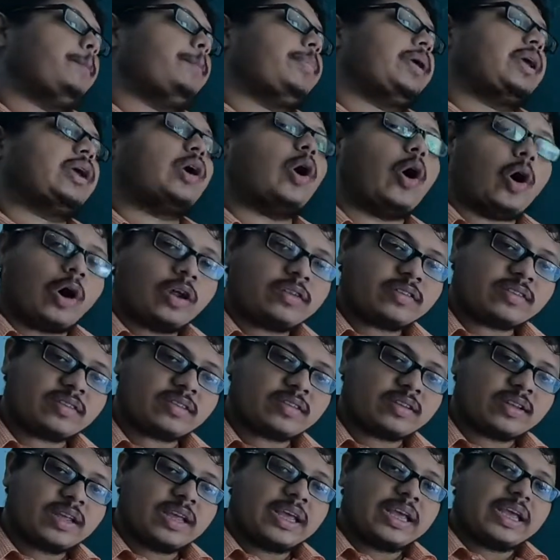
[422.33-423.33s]

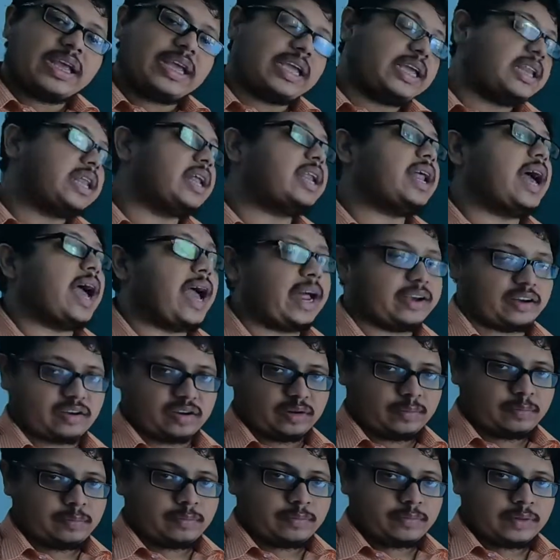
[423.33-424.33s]
because in an
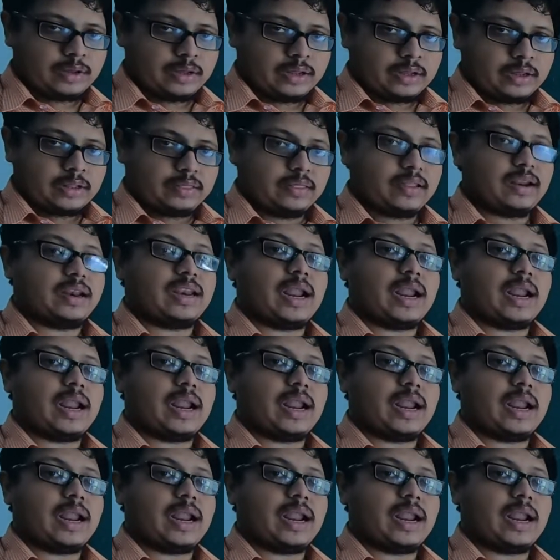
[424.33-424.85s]
atom the